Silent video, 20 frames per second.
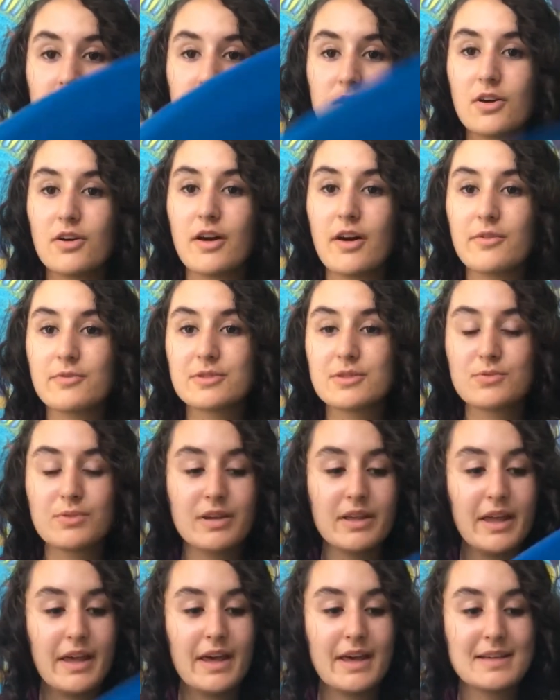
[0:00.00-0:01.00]
So that was
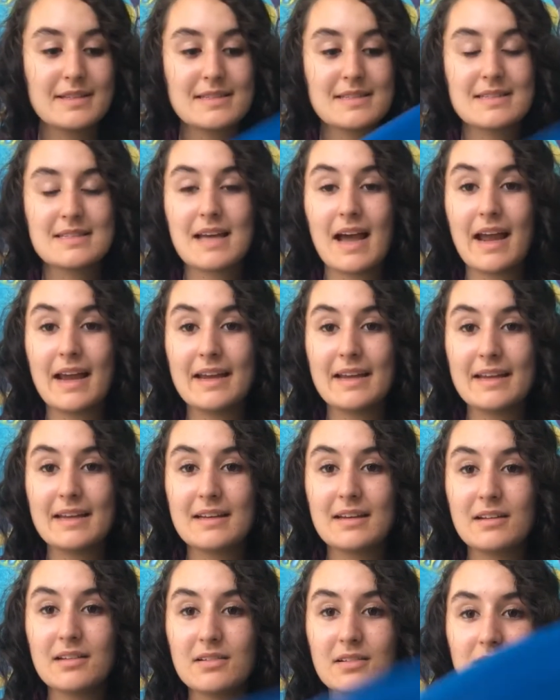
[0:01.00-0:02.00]
really
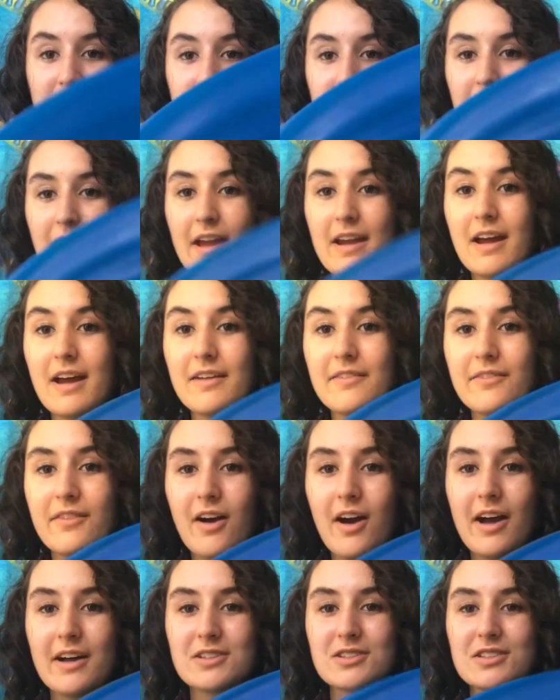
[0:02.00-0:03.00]
exciting. And I've
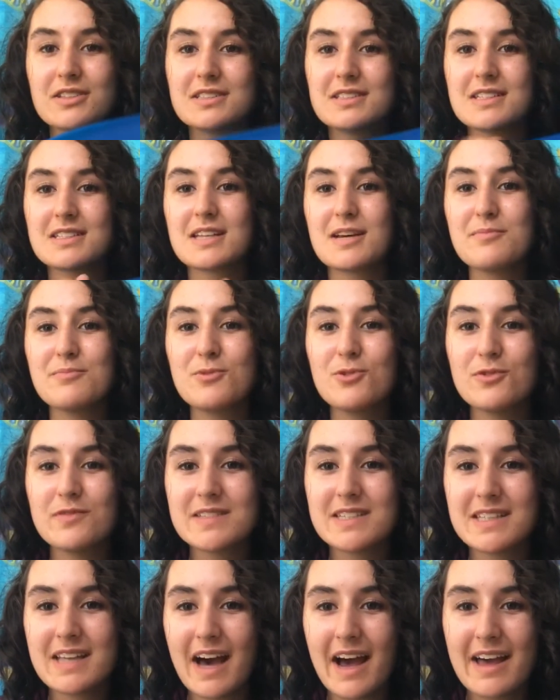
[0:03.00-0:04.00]
actually, since I
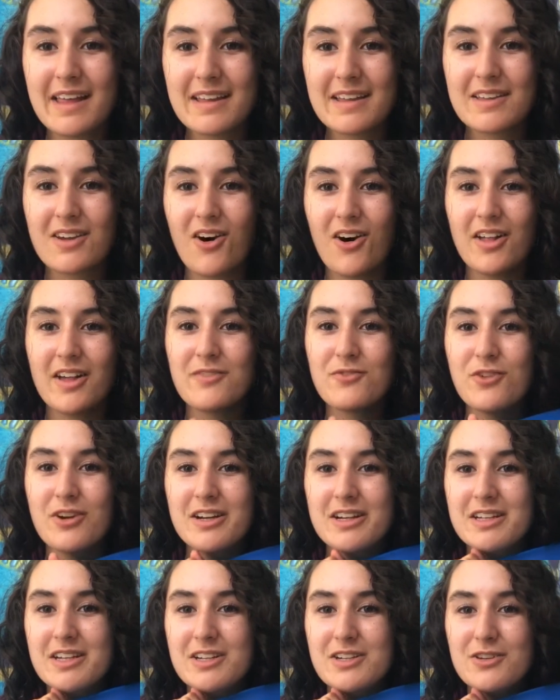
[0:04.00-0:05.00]
moved to the island, all I've
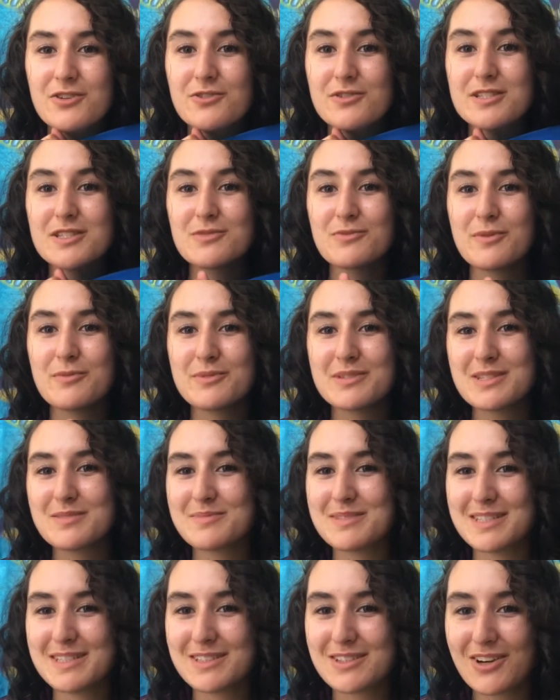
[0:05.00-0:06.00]
wanted to do is swim with
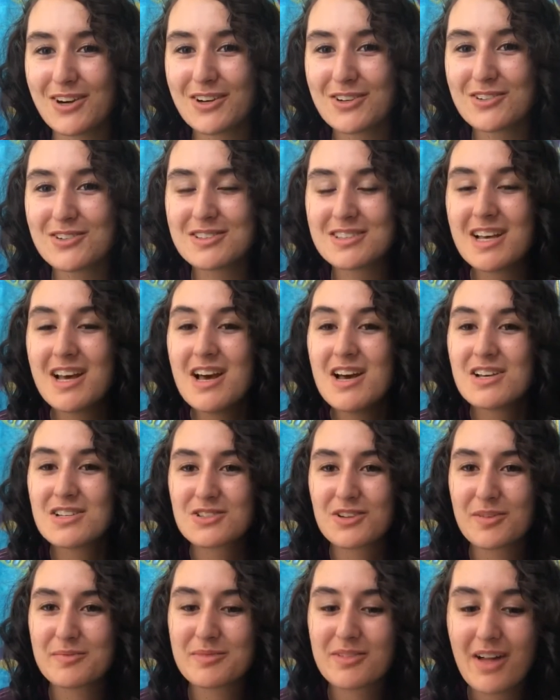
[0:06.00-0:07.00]
some sea turtles.
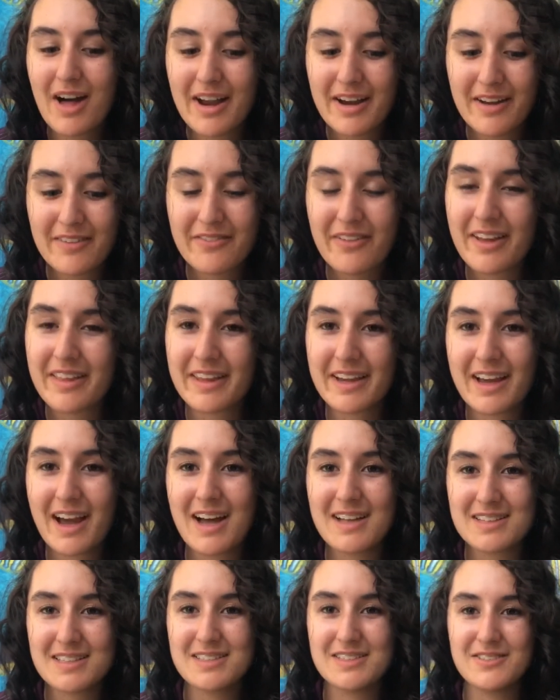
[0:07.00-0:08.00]
So I'm glad I finally
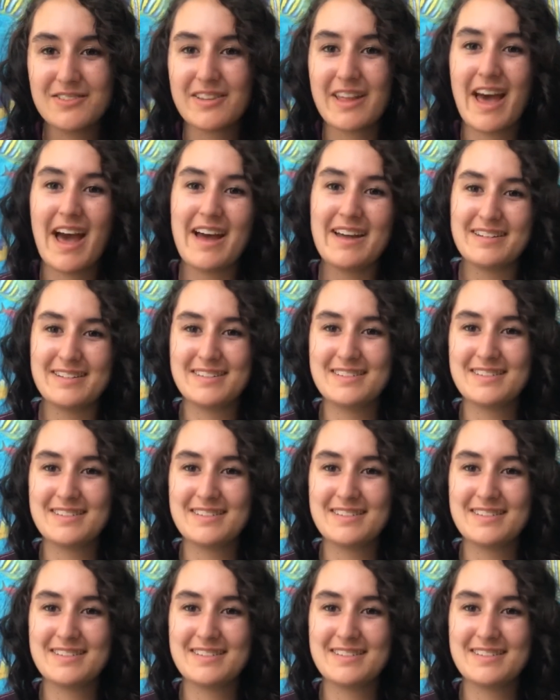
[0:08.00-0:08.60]
got to do that.